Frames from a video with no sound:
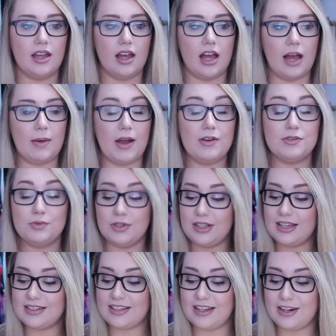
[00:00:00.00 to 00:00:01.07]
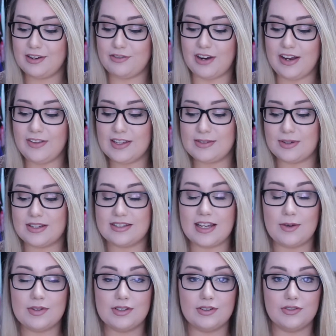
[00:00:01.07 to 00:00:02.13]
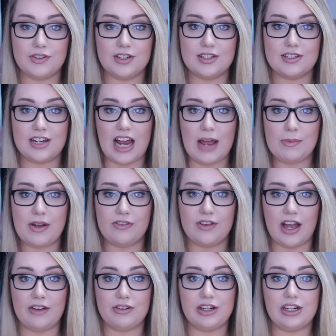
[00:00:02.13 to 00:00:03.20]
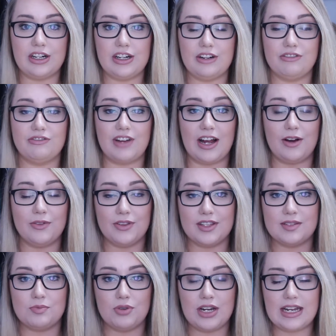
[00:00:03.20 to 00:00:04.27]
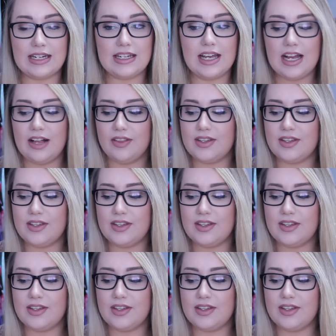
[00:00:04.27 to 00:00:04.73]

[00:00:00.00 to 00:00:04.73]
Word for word: Um, I was really excited to find this because that was the first time I've ever found this brand.